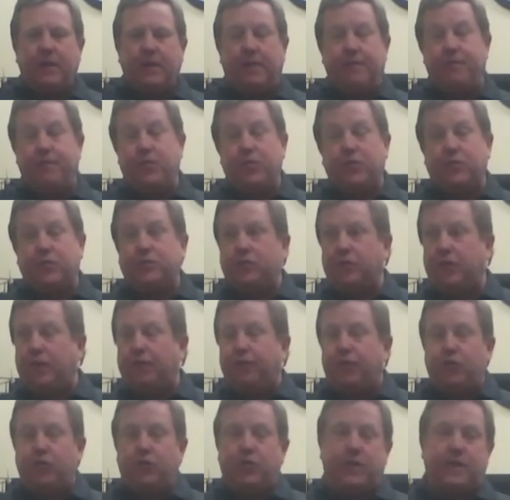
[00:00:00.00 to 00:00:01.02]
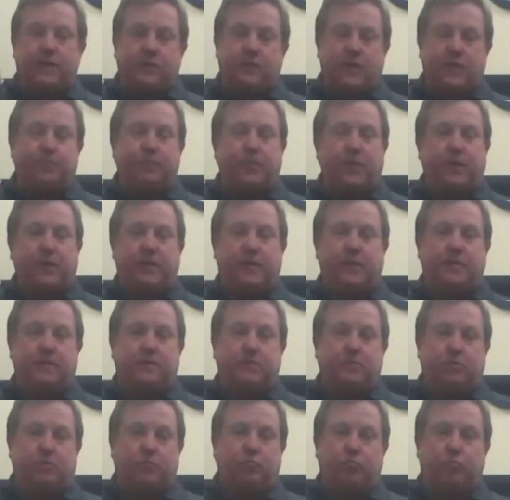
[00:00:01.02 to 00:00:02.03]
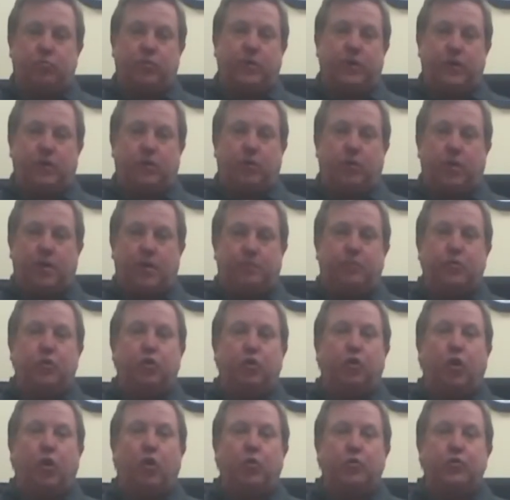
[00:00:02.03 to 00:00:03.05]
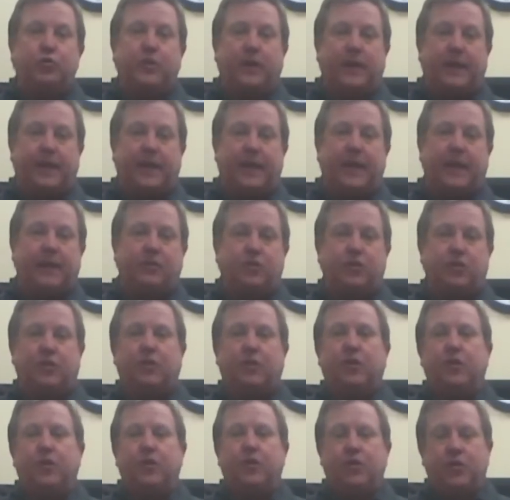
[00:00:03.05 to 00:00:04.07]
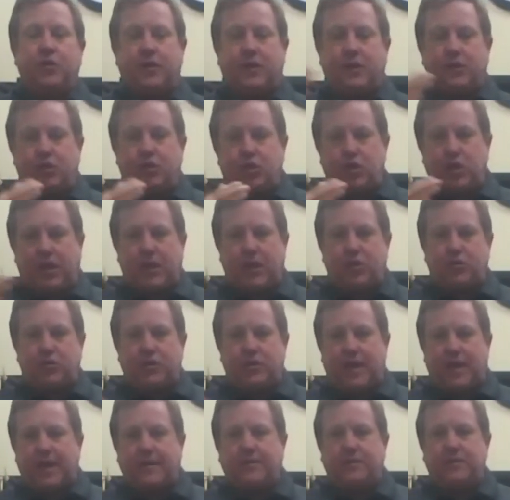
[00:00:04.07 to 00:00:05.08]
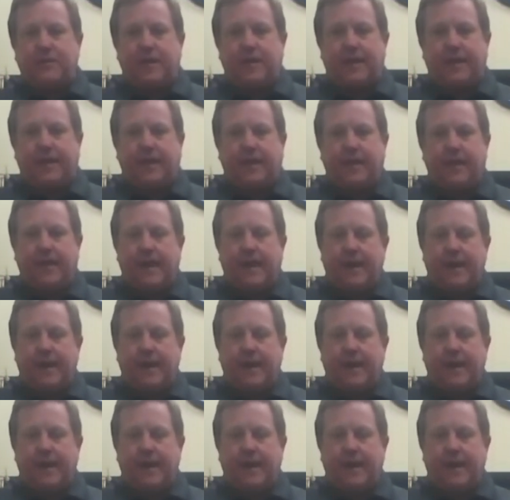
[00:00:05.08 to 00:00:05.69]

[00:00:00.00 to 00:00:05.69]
Conversely, if you need something that's, you know, up close and catch it, you can change that setting.